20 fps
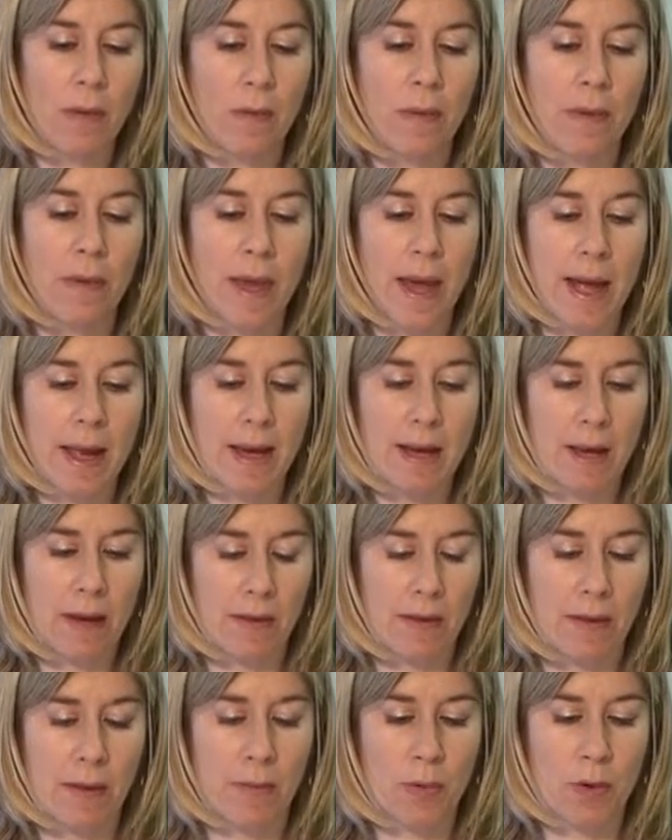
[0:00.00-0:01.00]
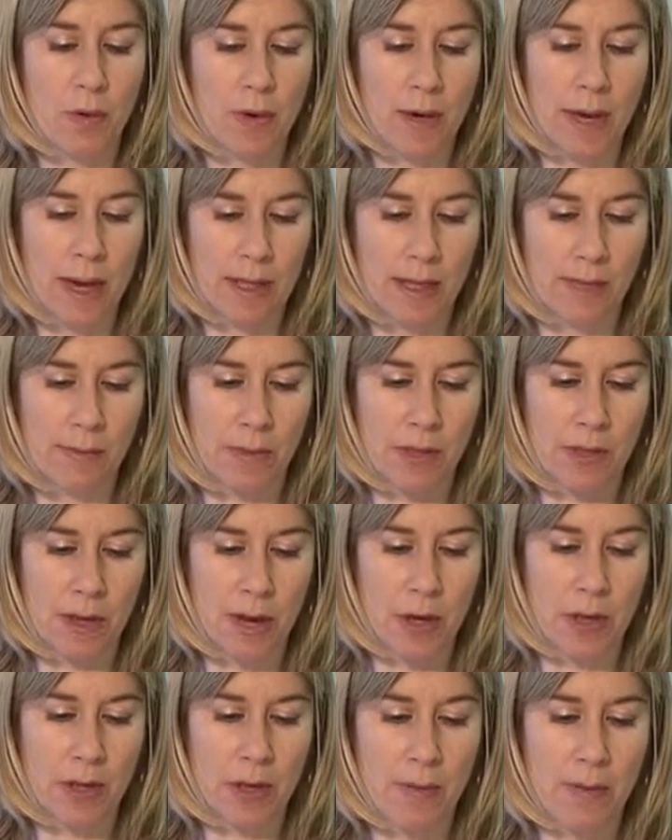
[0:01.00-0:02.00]
Then the board had some
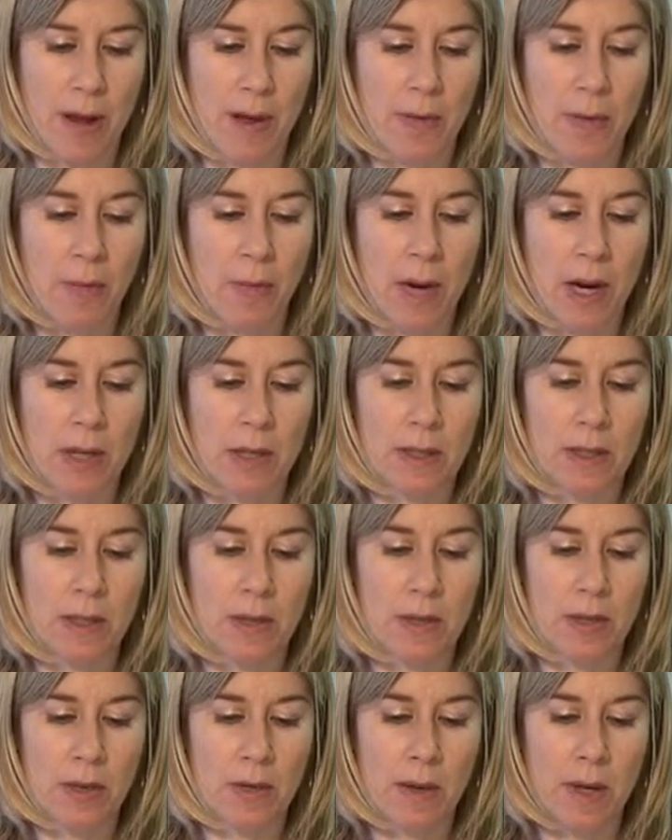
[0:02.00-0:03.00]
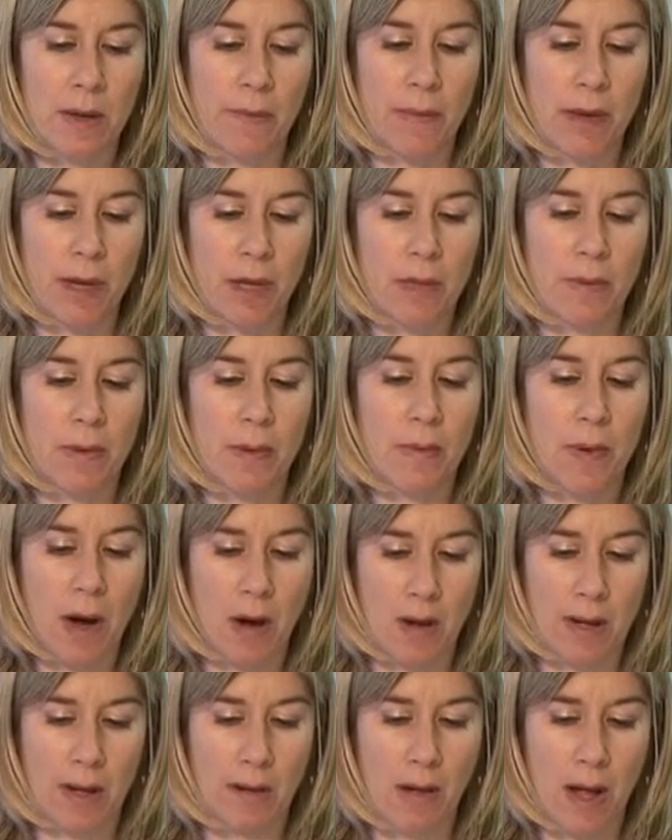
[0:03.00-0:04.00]
discussion about the Washington Street Municipal
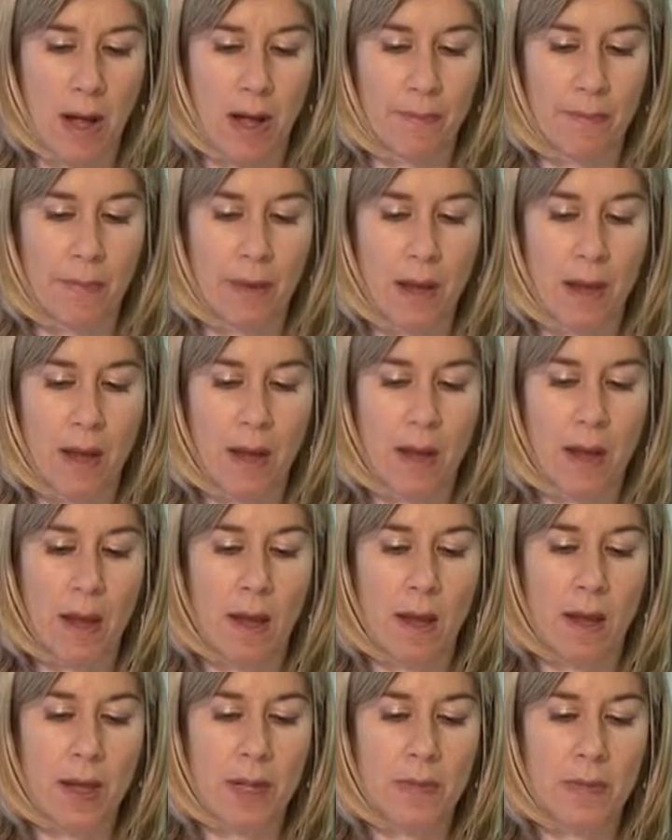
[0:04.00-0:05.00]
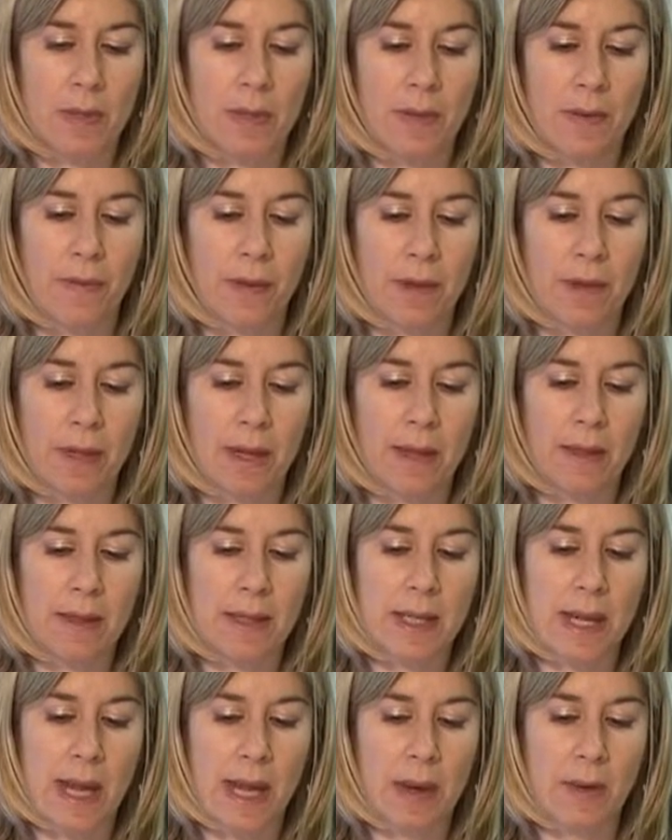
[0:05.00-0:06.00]
Parking Lot, specifically
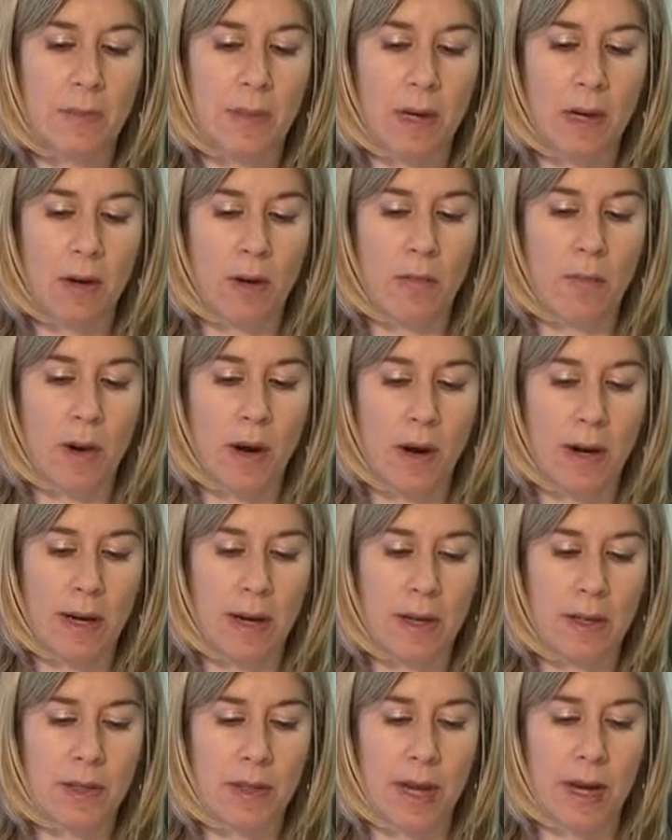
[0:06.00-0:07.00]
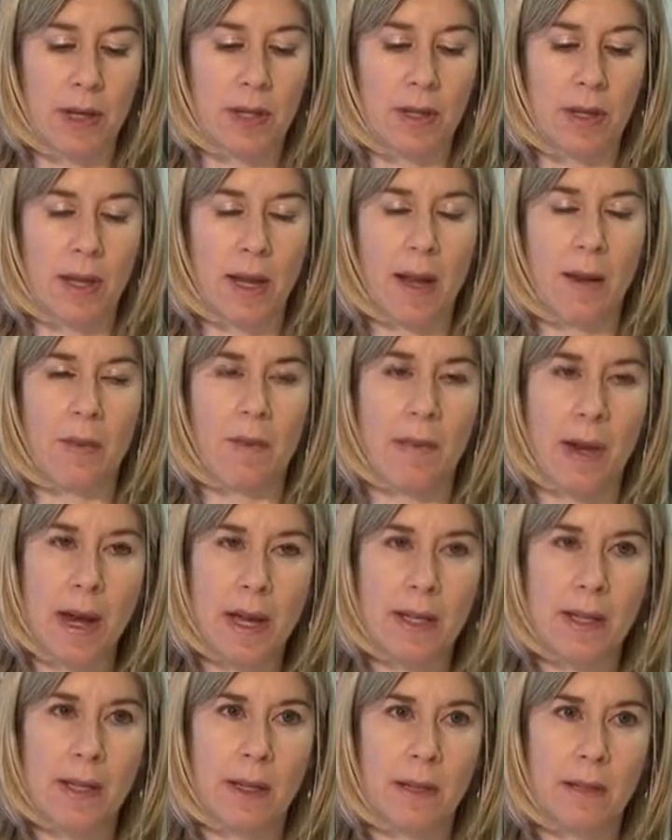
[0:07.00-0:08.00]
the town pier parking section. And
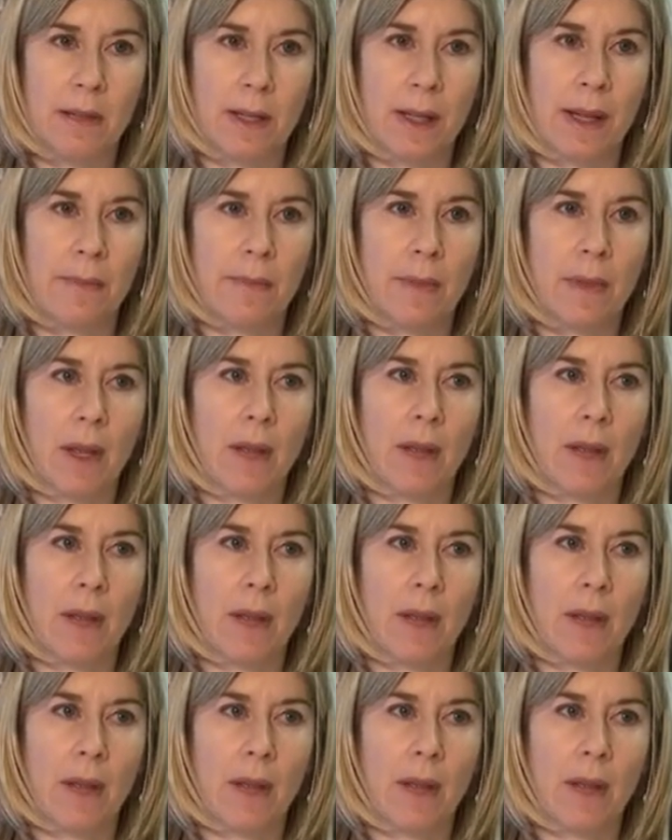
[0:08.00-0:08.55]
basically,